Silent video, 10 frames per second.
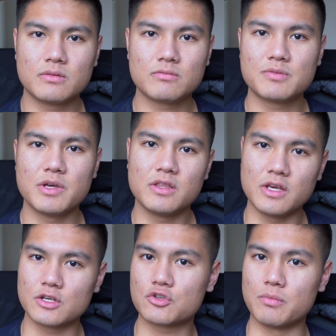Spend
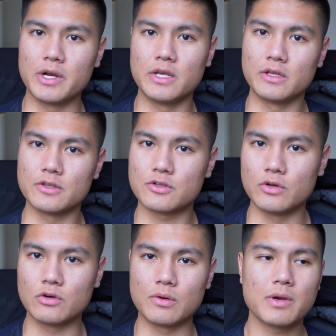the extra money and get the
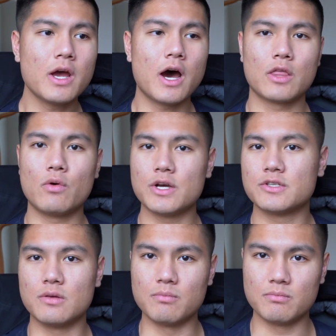Sony grip. Otherwise,
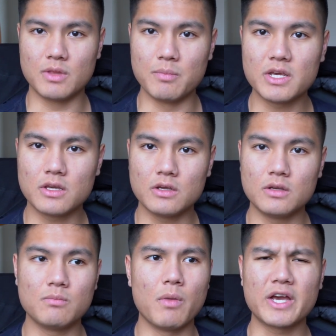the
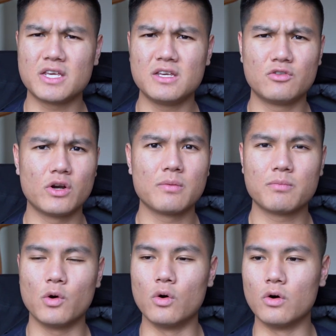Mikey grip,
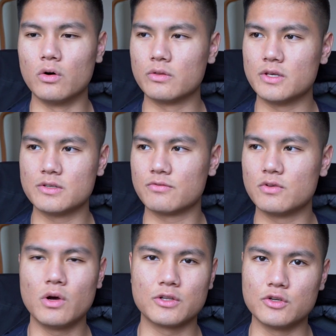or there's a
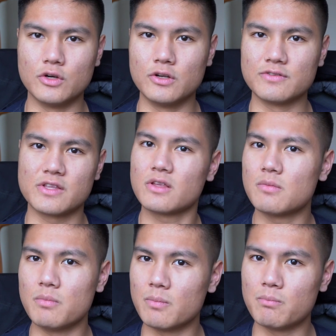few alternatives. I think the
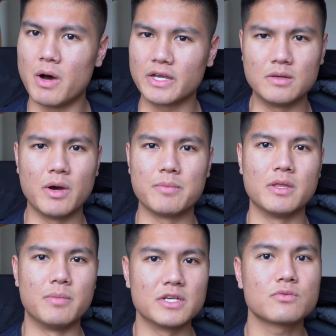Mikey might be
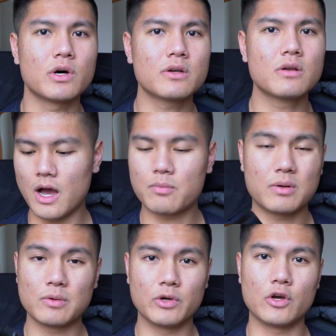the best one. I
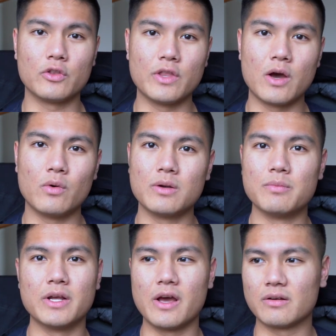probably would have gotten that one,
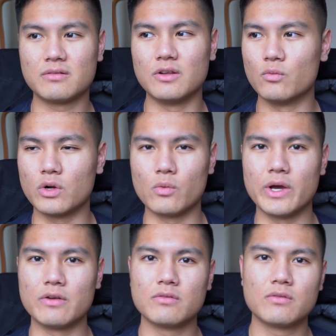but I didn't want to wait